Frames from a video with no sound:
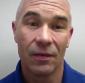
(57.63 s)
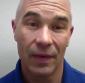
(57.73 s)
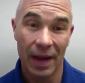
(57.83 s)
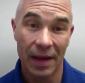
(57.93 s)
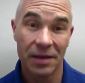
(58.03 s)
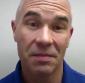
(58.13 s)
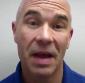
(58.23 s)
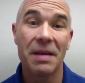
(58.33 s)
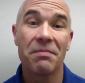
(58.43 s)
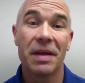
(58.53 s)
And you
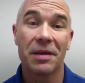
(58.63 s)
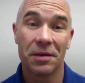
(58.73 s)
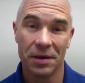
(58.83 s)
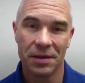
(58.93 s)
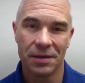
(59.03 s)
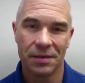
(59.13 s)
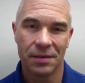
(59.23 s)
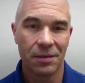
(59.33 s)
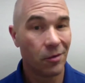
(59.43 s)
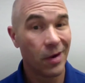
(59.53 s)
might be good
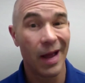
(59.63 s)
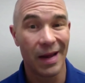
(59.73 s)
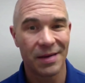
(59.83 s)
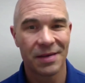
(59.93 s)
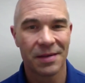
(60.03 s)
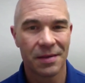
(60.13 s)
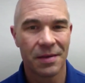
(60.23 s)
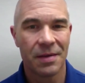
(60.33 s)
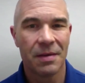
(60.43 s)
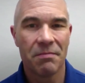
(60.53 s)
or not.
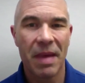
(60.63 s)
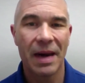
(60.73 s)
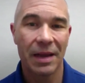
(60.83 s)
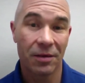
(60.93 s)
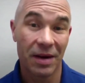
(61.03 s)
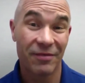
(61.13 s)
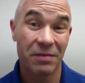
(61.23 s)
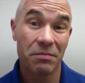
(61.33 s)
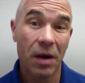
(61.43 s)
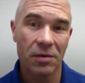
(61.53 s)
Many or
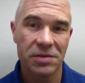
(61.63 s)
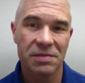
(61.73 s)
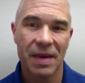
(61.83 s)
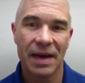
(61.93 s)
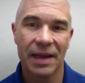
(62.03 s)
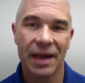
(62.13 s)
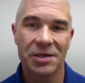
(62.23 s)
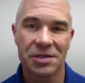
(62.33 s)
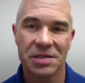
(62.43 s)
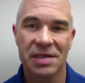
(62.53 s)
even most
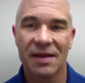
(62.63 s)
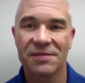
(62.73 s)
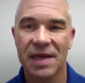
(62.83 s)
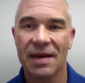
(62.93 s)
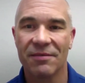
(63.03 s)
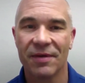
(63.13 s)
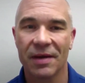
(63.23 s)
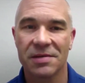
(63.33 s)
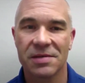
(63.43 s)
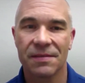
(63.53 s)
medications have side
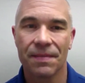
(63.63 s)
effects.